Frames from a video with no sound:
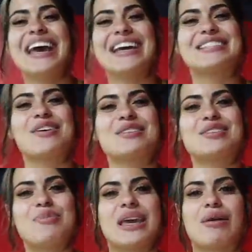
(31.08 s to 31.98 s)
is going
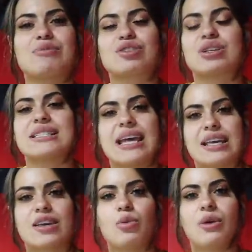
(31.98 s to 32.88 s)
to be, I'm just gonna
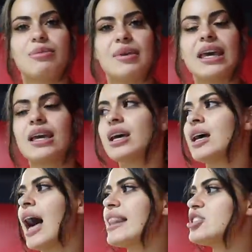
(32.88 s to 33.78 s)
take you with me
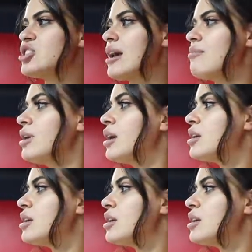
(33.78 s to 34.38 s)
at the gym